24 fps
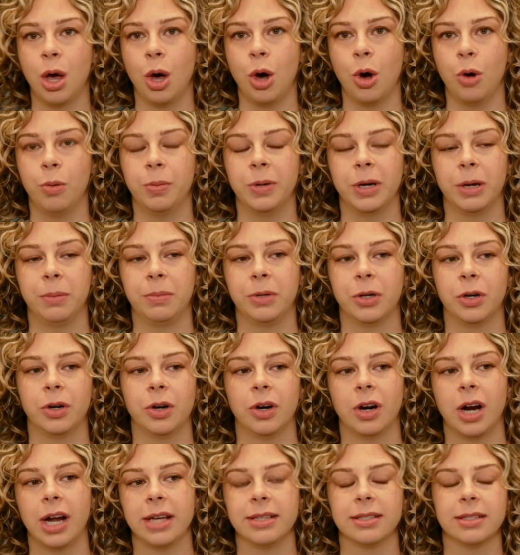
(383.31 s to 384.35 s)
open up your
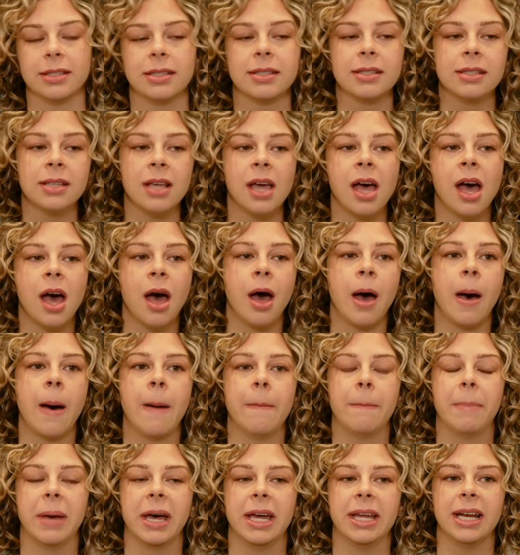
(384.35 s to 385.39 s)
horizons.
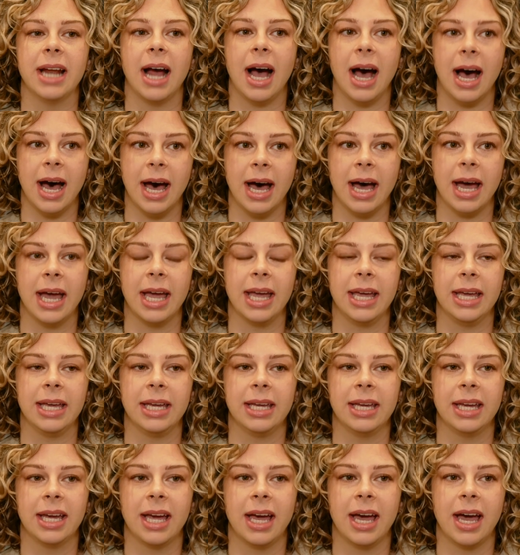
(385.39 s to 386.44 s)
But
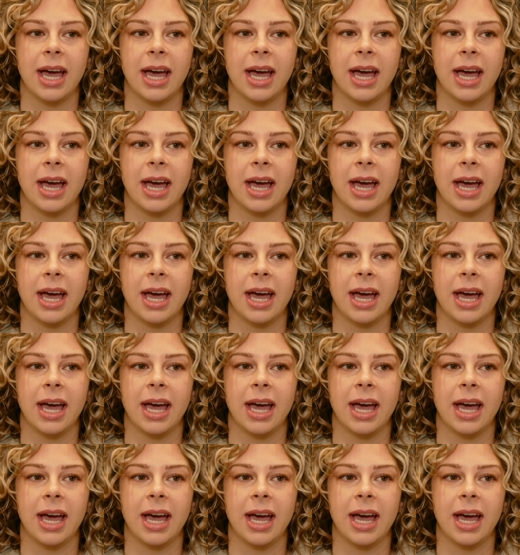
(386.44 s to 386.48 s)
I